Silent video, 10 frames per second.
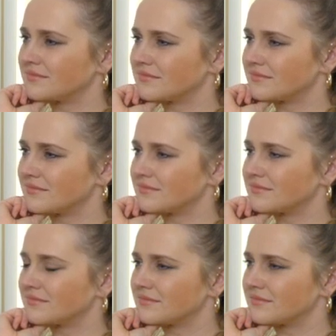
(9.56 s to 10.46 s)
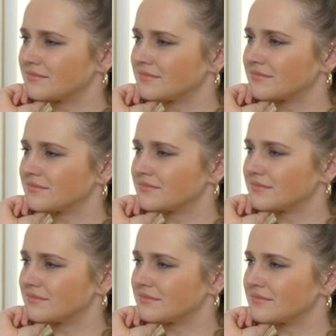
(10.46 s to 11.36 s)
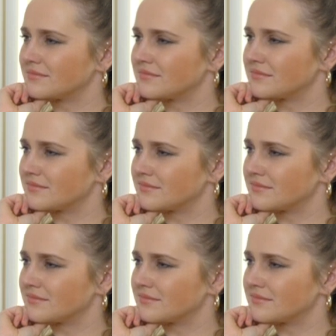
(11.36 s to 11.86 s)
The person shown says nothing.